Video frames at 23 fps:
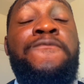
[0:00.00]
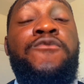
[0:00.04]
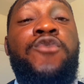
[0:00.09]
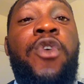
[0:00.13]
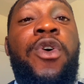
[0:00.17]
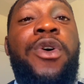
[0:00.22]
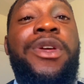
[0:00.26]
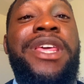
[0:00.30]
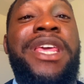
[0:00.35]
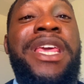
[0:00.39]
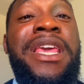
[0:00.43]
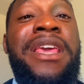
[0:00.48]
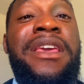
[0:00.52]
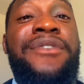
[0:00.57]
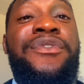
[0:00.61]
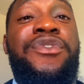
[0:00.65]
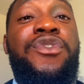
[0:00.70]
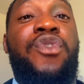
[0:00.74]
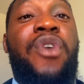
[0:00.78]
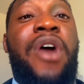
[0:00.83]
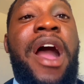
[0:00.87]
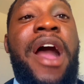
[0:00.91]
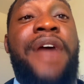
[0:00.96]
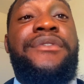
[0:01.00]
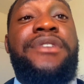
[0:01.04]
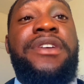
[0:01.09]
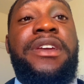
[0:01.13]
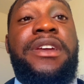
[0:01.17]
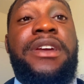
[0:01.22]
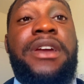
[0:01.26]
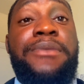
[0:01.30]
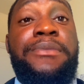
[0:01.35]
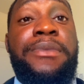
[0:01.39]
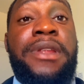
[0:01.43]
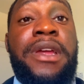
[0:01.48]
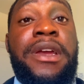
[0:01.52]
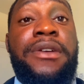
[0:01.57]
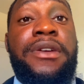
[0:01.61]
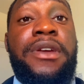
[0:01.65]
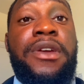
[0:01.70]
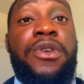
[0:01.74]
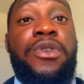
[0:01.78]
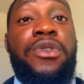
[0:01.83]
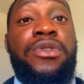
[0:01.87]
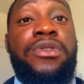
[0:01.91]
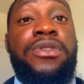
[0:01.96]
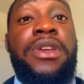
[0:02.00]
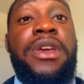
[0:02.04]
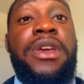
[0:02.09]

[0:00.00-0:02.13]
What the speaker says: or if you have a criminal record.